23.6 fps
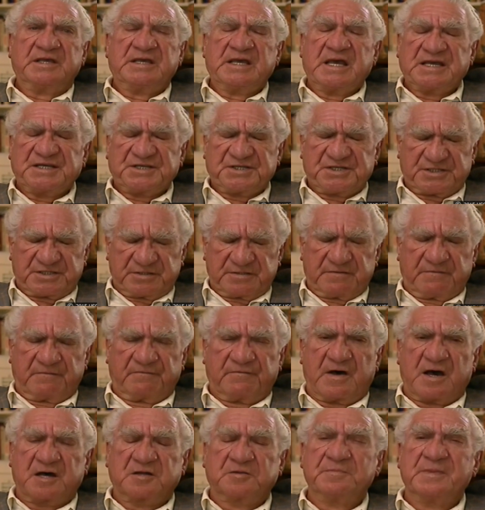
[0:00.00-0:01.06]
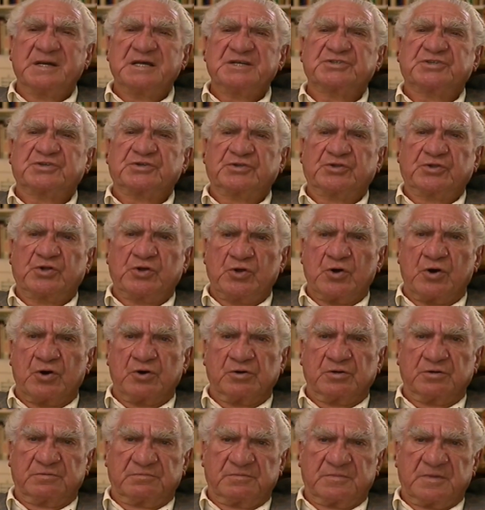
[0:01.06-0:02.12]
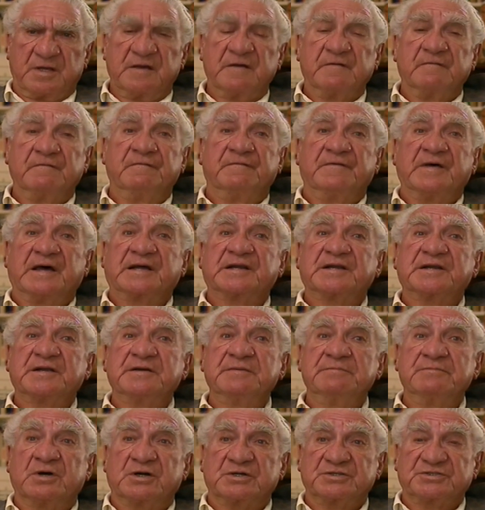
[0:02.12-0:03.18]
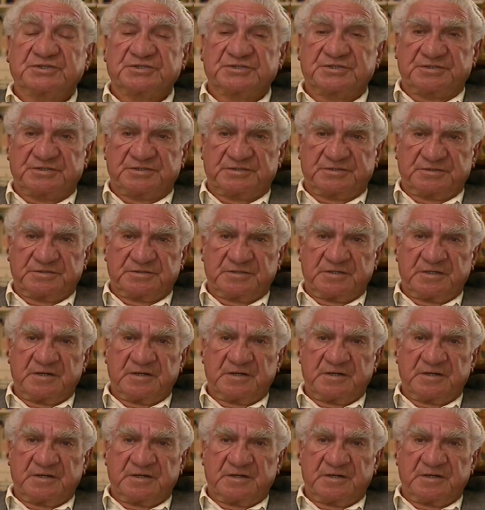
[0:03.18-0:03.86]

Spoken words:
Yes, Wachtmeister de Jong. Very much.